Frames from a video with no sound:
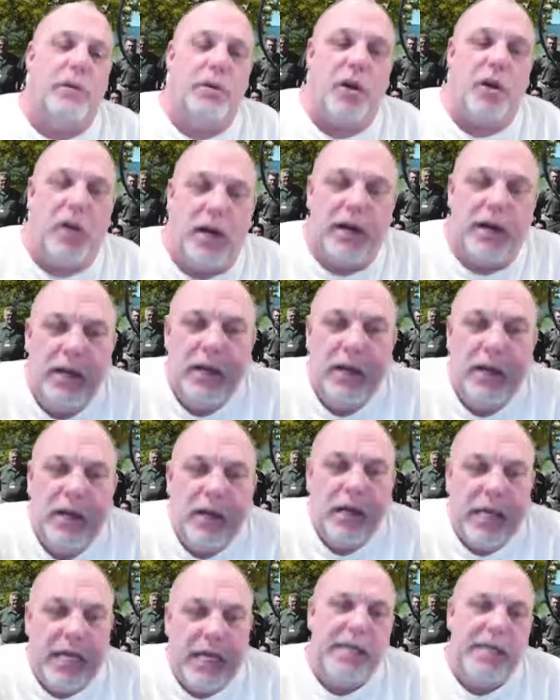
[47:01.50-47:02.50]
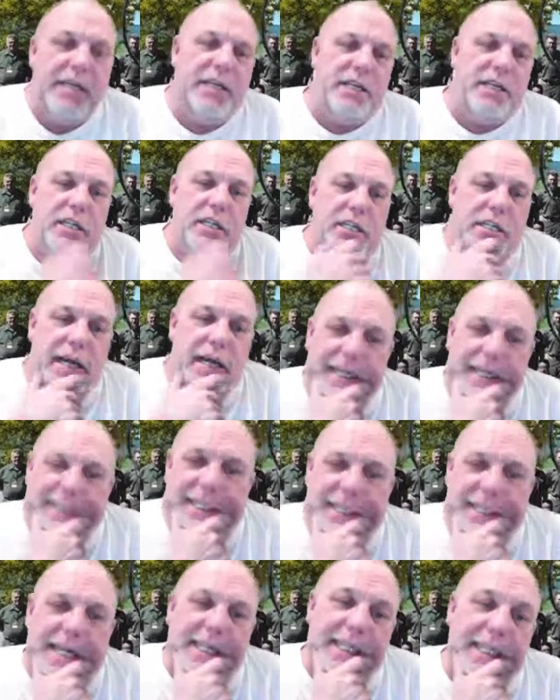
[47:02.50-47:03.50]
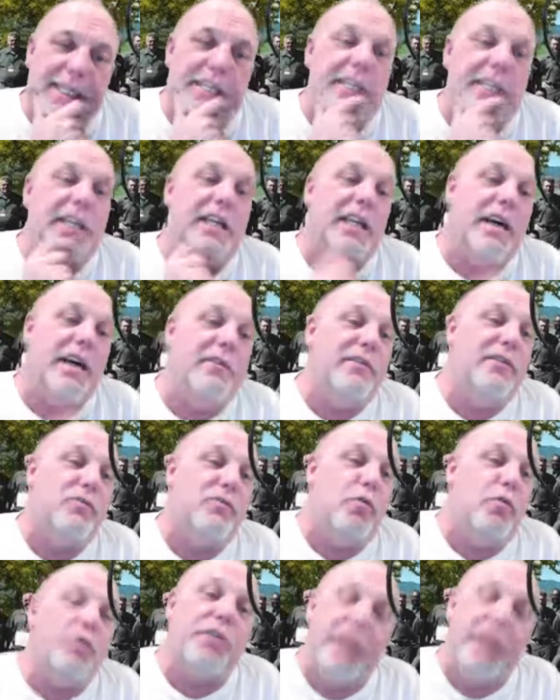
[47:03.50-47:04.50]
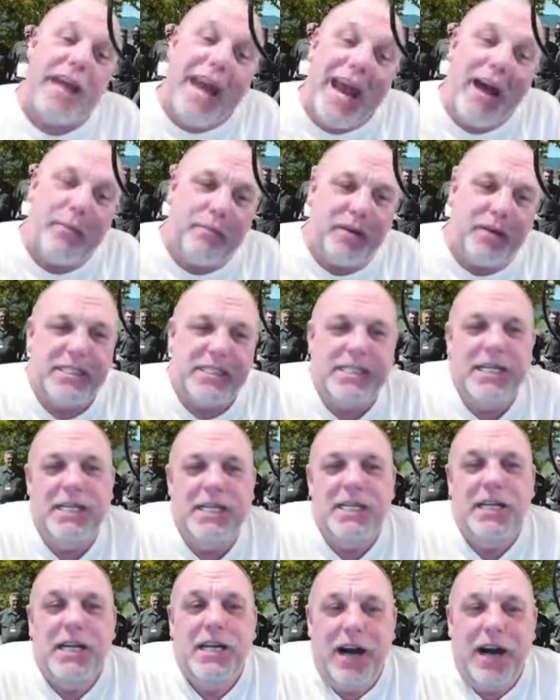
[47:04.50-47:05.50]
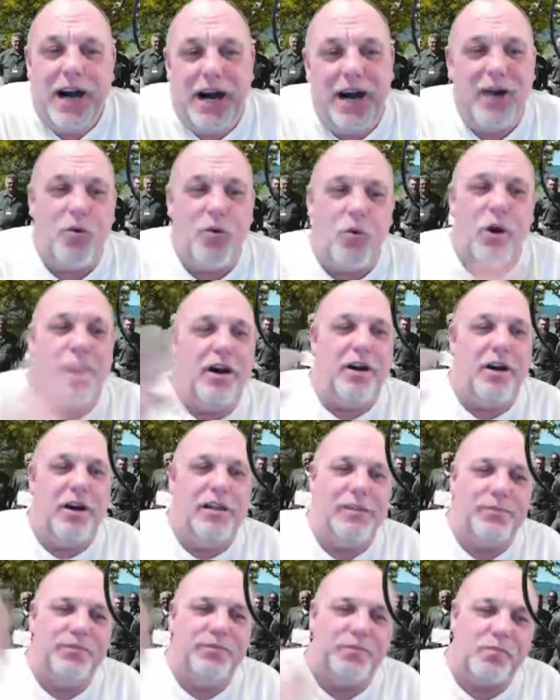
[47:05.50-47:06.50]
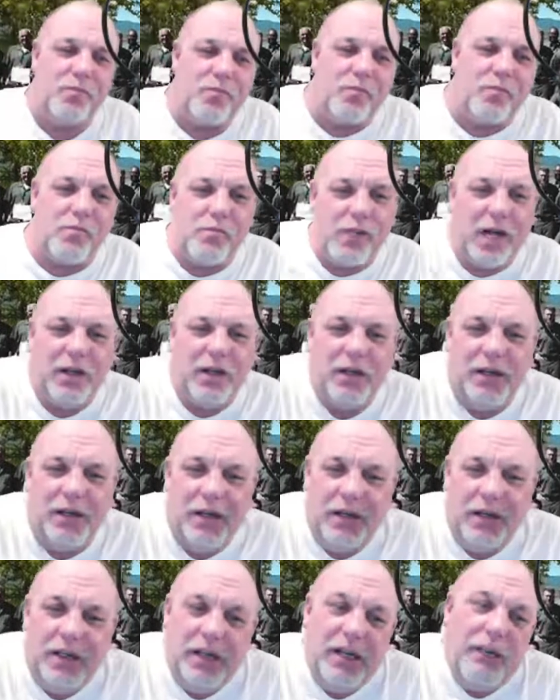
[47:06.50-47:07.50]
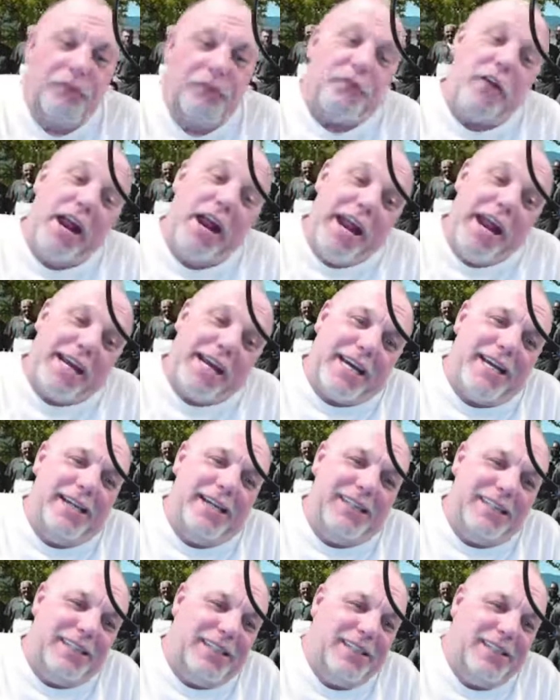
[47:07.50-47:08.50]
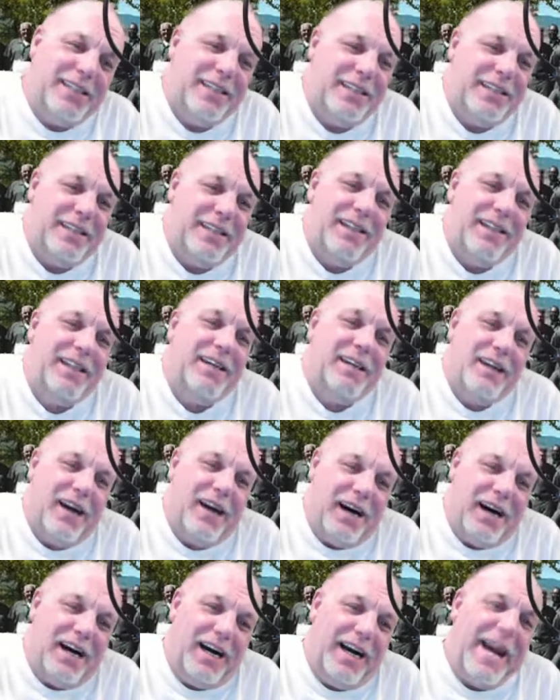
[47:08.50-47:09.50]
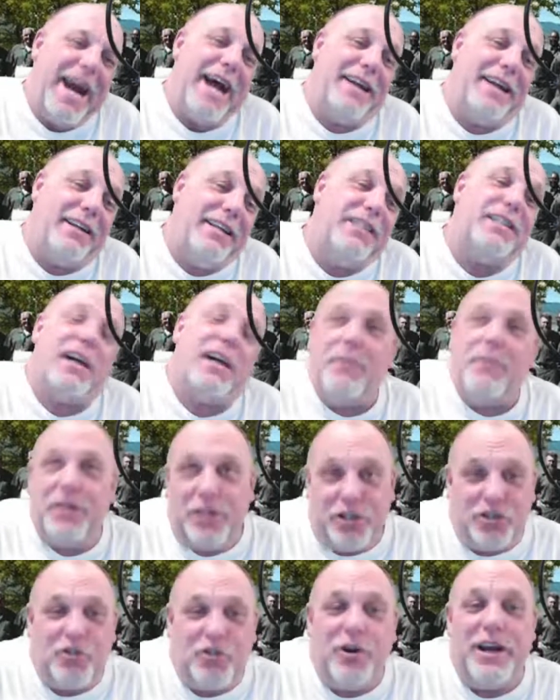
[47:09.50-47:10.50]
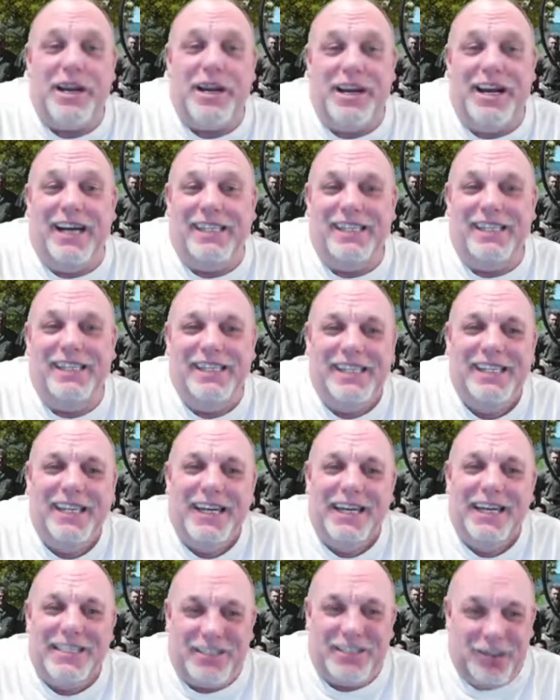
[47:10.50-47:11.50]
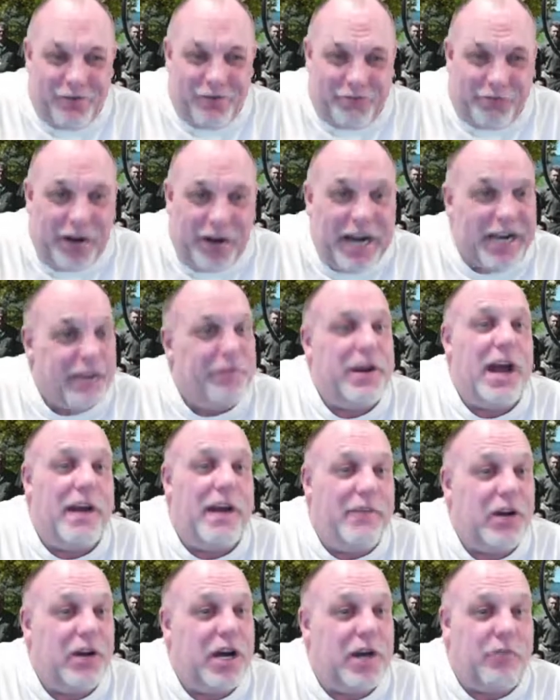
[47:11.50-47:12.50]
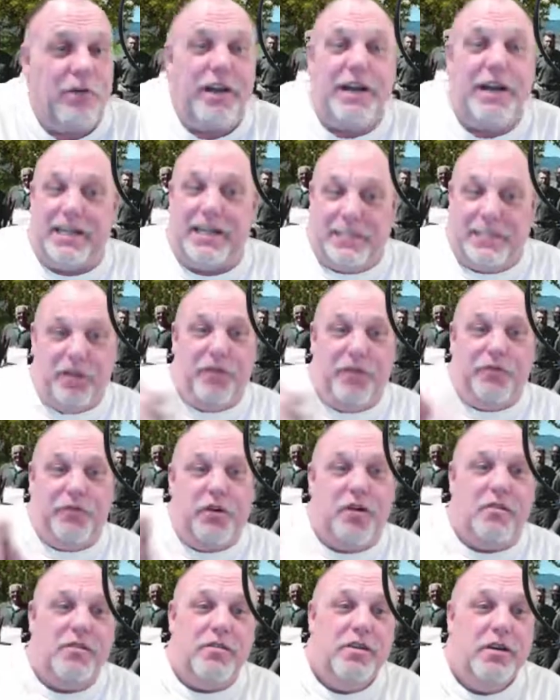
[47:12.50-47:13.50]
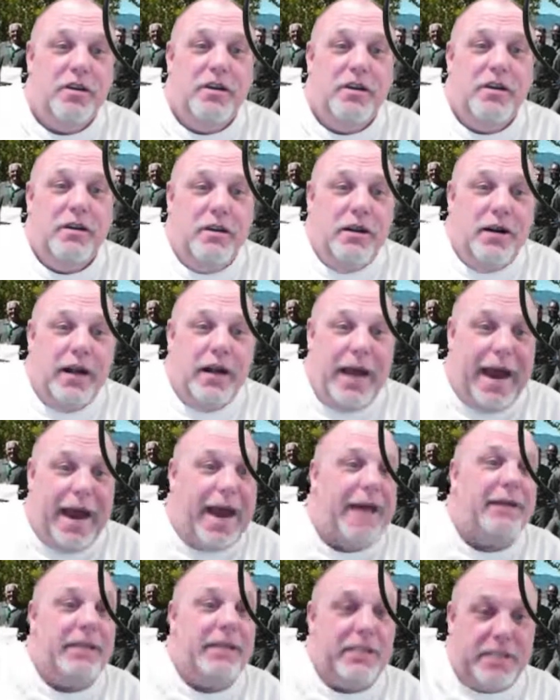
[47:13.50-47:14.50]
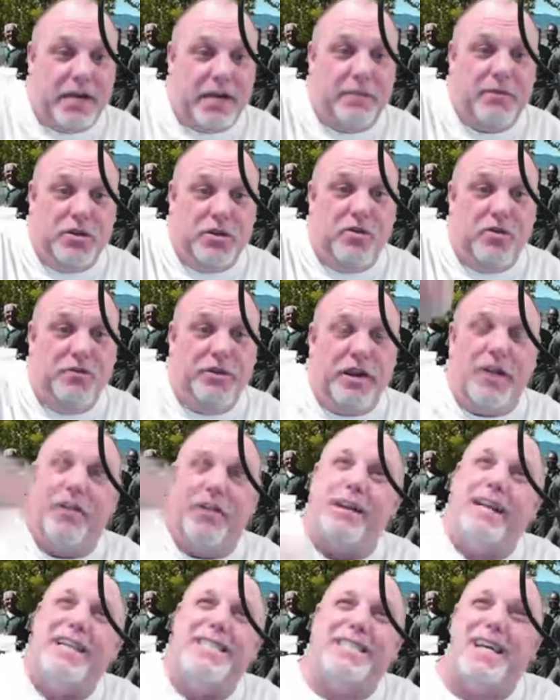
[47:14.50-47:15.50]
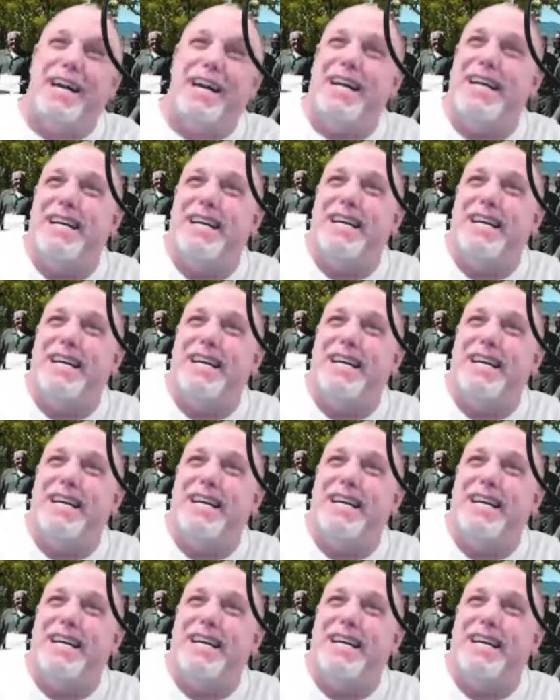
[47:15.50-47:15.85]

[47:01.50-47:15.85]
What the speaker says: on. He just got sentenced to Leavenworth Camp, where Frank Hadley's coming to join you. So, Frank, if you haven't got rid of that cell phone, Hadley's coming over there, and he's got to